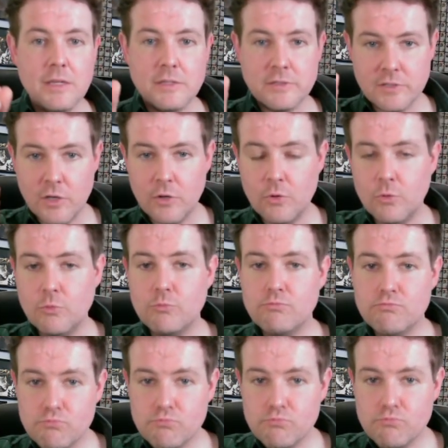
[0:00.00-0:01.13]
So
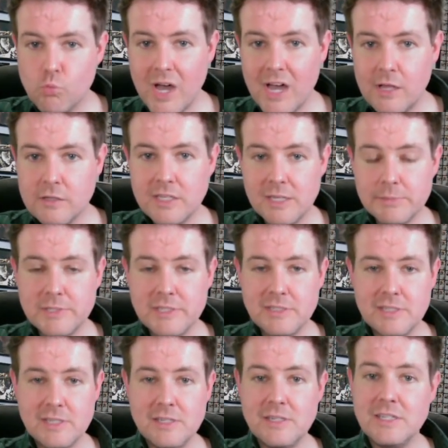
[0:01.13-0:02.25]
while Gibsonton